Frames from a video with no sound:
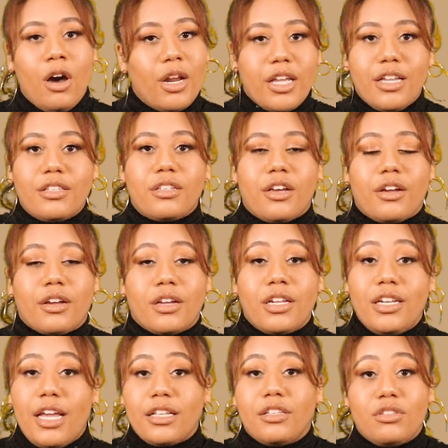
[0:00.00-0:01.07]
audience are
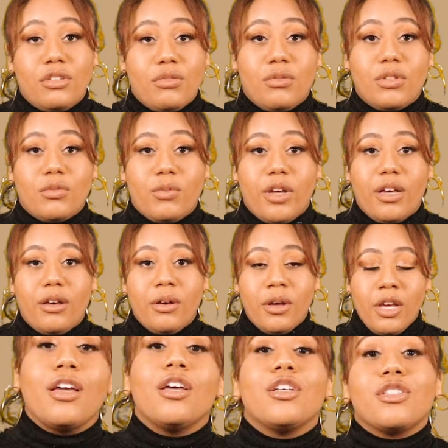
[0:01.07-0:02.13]
connected to as well,
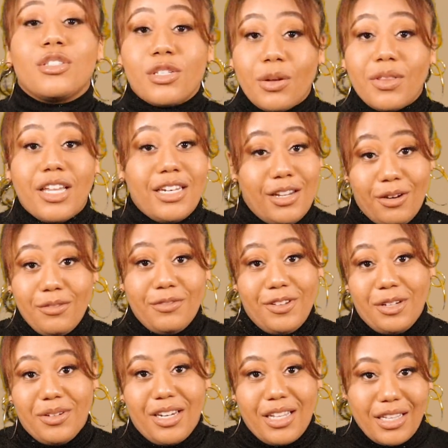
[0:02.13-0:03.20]
so they don't
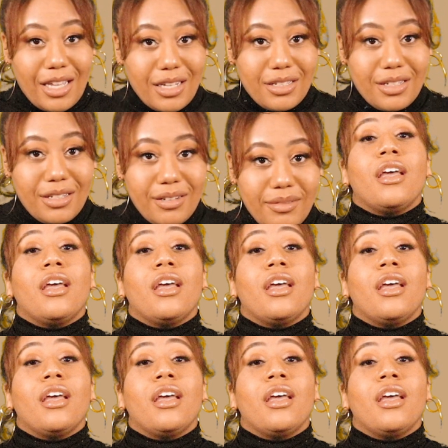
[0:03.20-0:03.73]
feel neglected.